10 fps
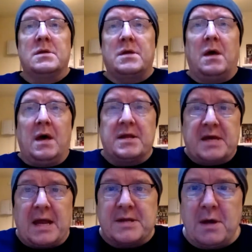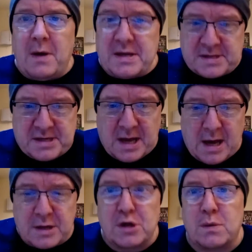So let's get to it.
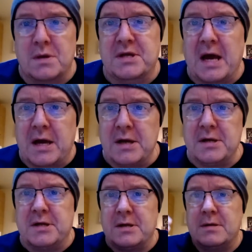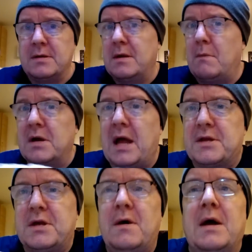Just 1 second, and we'll
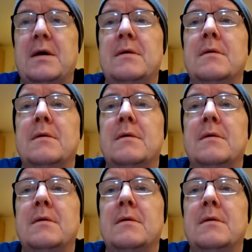get to it.